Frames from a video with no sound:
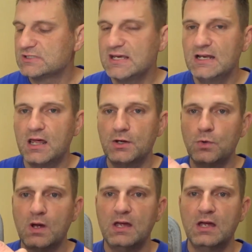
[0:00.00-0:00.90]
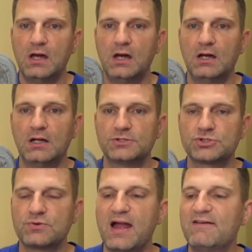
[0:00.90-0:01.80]
Telo uh,
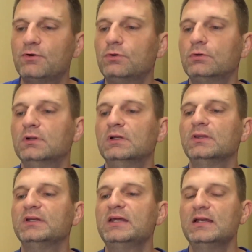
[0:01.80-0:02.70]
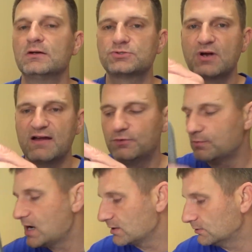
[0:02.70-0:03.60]
Travel, the Telo Travel
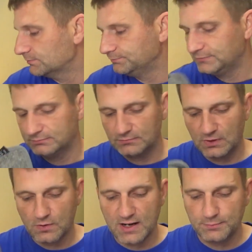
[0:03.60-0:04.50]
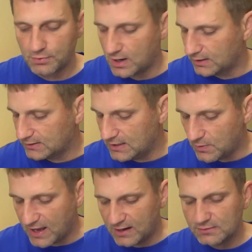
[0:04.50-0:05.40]
model great product.
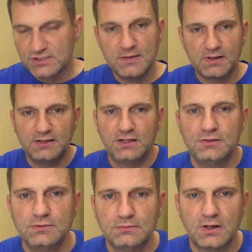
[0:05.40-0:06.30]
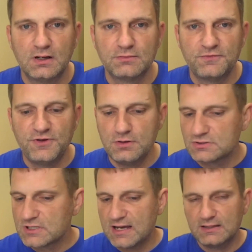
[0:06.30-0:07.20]
Anyway, I don't typically do uh,
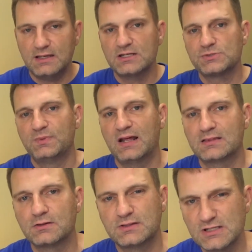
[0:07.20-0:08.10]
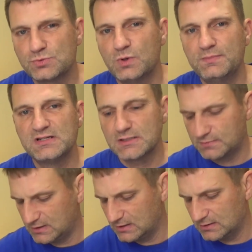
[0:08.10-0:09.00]
reviews like this, but I thought this would be
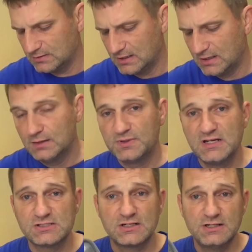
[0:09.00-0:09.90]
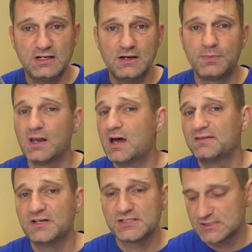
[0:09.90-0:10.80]
something that potentially could help a lot
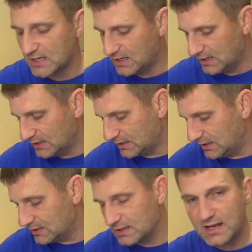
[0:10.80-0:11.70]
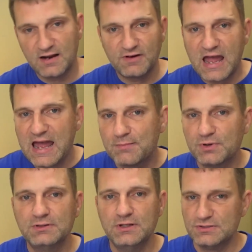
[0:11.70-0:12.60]
of us. Again, kind of a
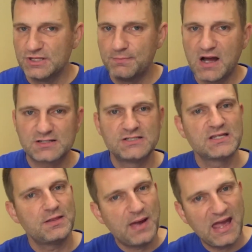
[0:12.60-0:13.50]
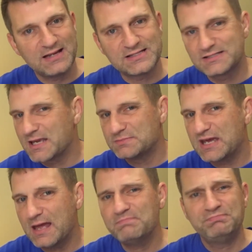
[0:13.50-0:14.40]
hybrid, using the boxes and the bags at the same
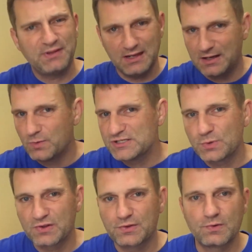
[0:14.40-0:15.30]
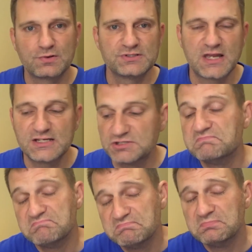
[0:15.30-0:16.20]
time, getting a week's worth of
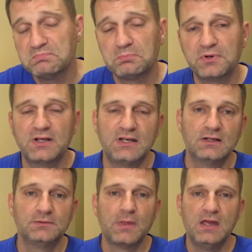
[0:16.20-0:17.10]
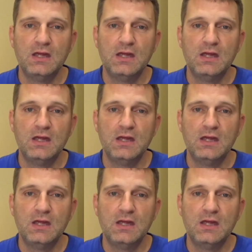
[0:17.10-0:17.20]
organization. Pretty good deal.